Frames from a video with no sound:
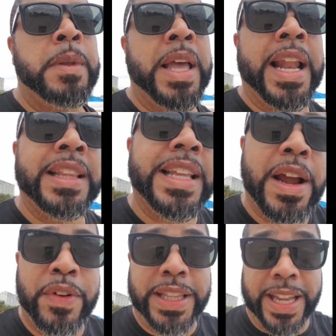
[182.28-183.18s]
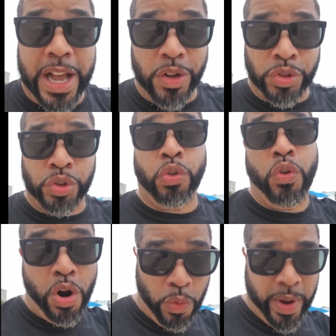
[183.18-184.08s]
And I did everything else the
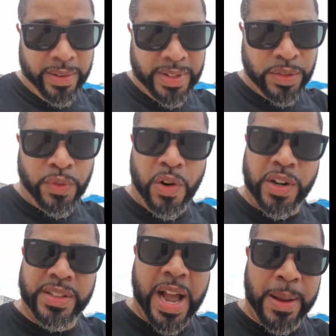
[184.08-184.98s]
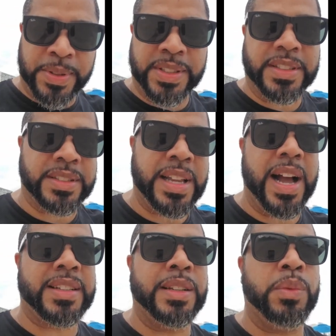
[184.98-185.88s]
wrong way as far as options and
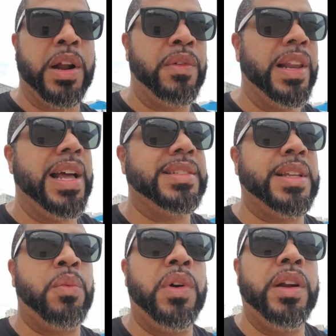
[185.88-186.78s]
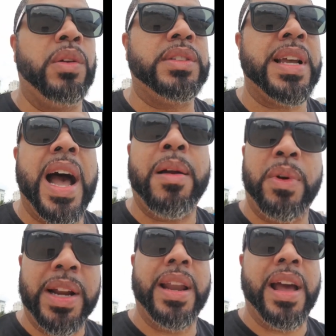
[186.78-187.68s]
stocks. And what I realized is that we're in a
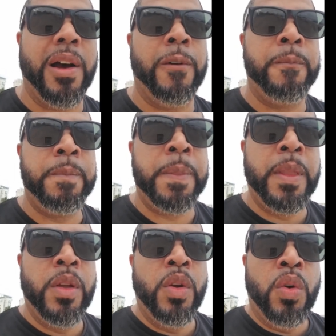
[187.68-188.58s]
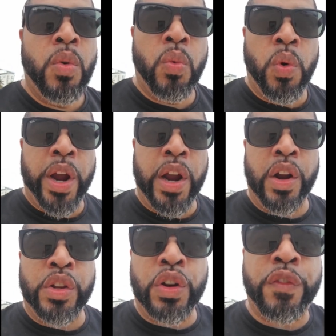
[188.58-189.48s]
time right now
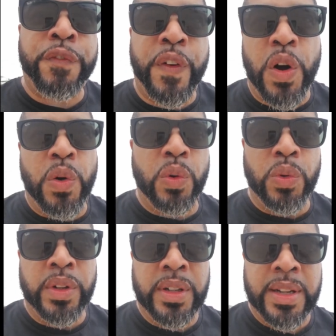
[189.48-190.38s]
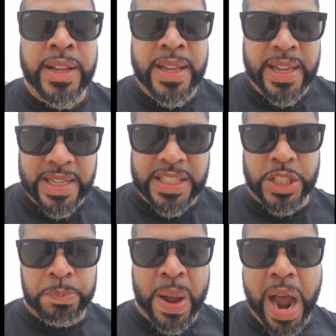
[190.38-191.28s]
where your phone is
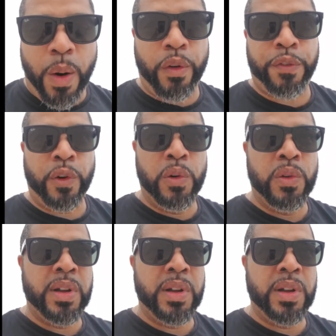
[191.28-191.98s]
as powerful